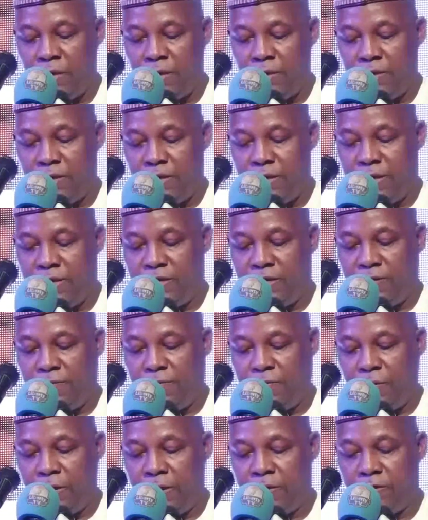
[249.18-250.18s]
The lesson
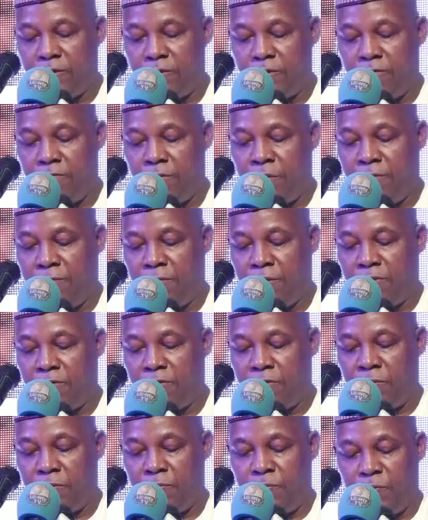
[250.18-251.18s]
for us, members
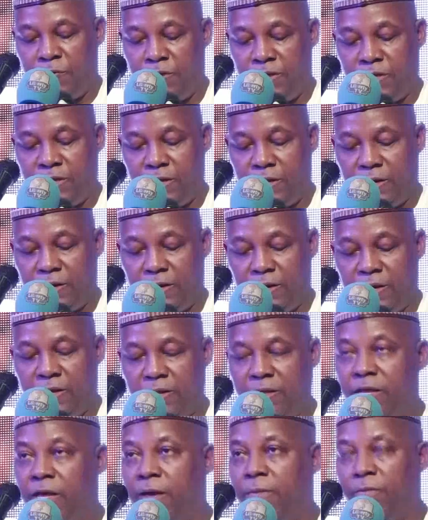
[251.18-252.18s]
of the political class,
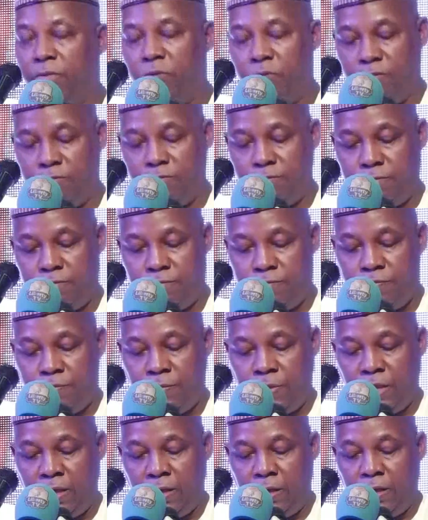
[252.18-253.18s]
therefore,
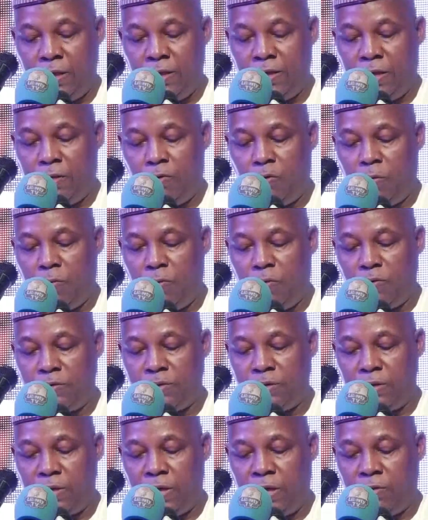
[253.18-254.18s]
is that we
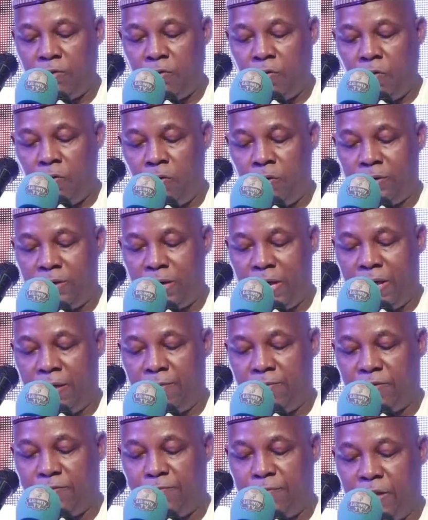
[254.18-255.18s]
must at all
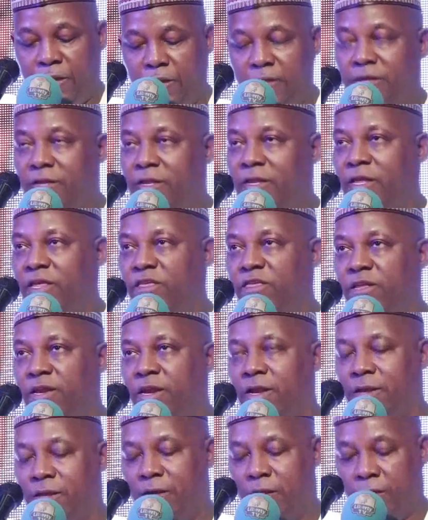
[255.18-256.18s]
times place the
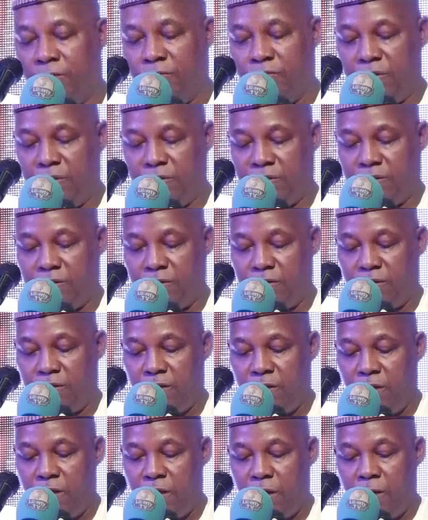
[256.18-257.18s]
national interest
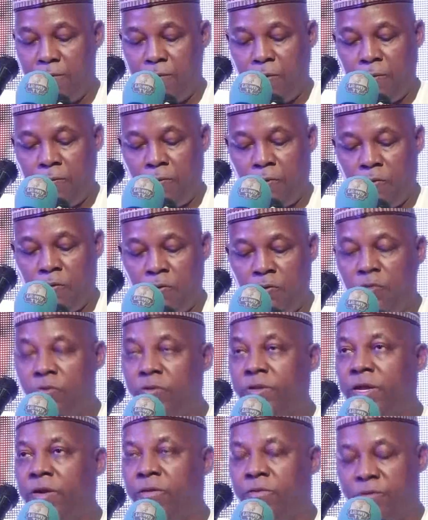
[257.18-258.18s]
above all
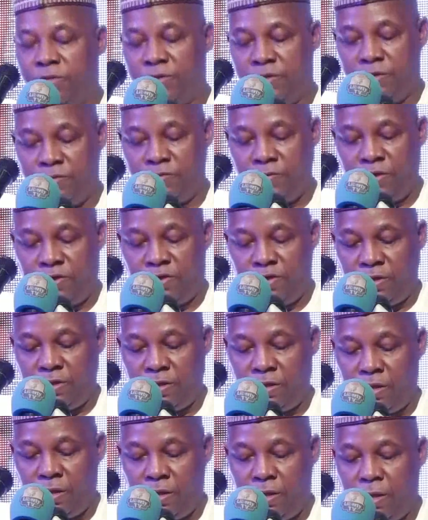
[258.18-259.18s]
other considerations
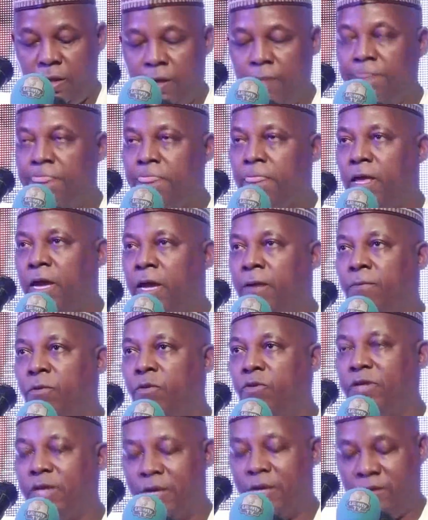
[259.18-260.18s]
and
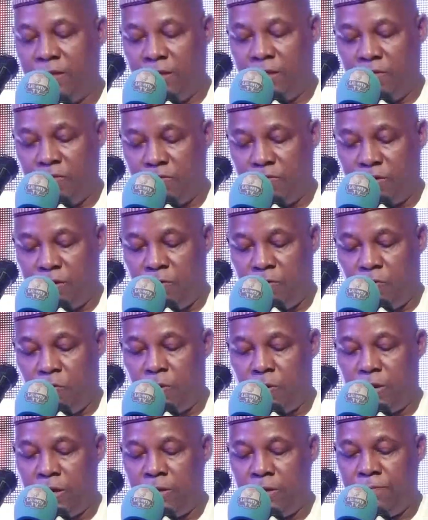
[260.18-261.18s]
must assiduously
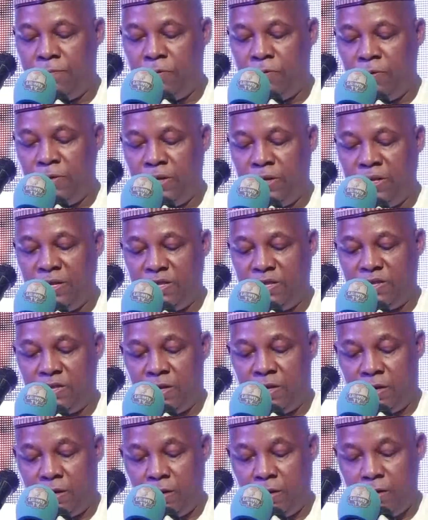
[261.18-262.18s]
work at building
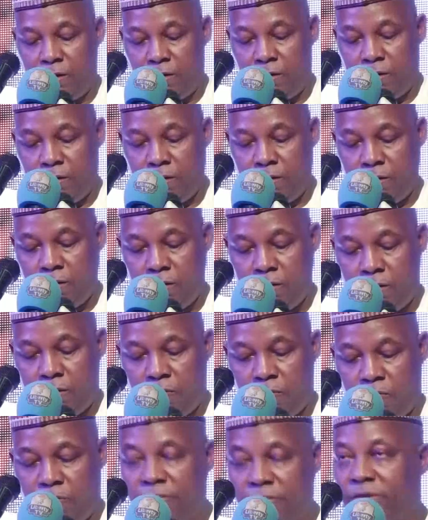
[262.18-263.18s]
national
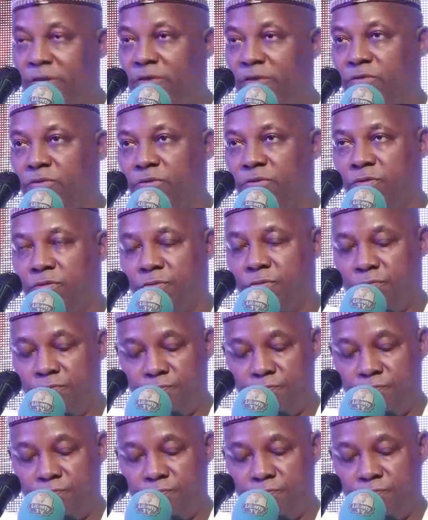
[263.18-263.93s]
consensus.